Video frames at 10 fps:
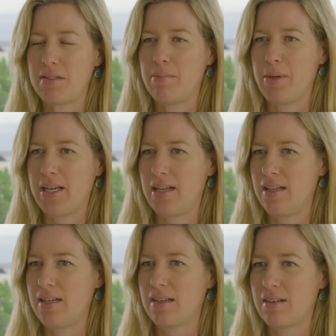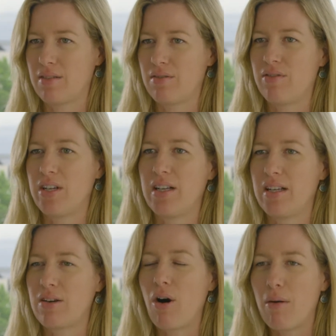to be
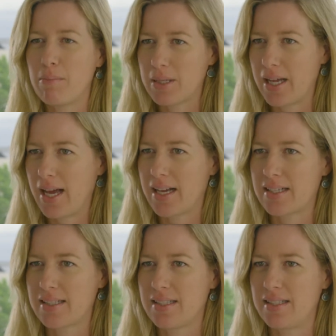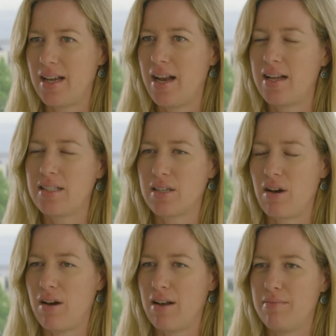really complex and at
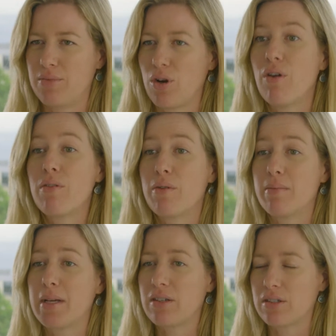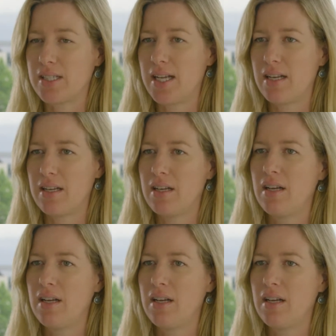times overwhelming content